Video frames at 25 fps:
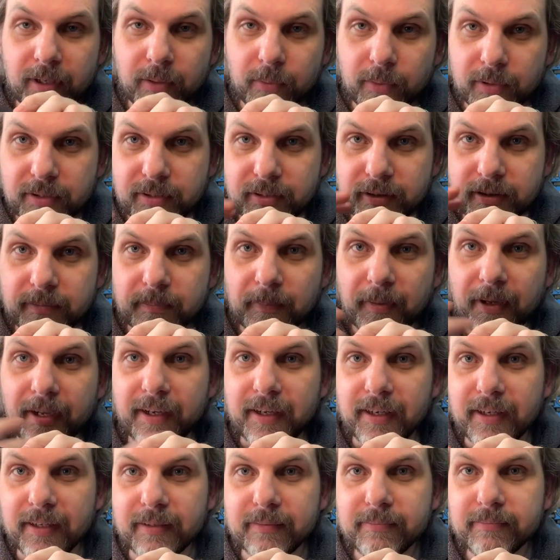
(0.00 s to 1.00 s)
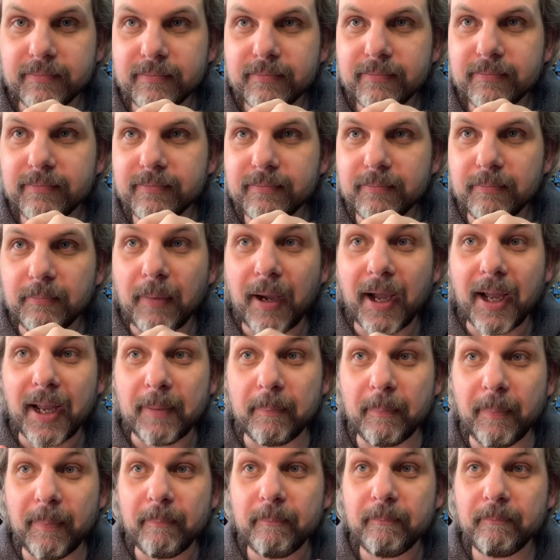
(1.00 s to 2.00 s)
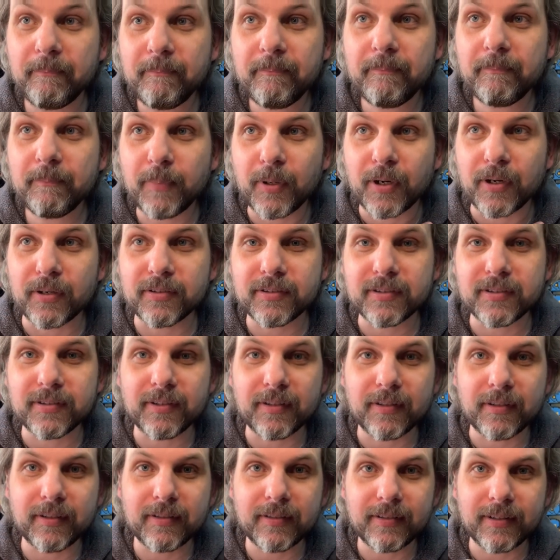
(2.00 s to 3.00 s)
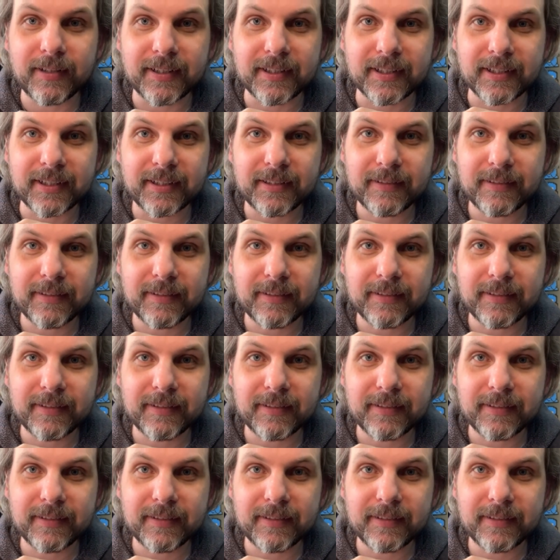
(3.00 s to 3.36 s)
which is my personal, like,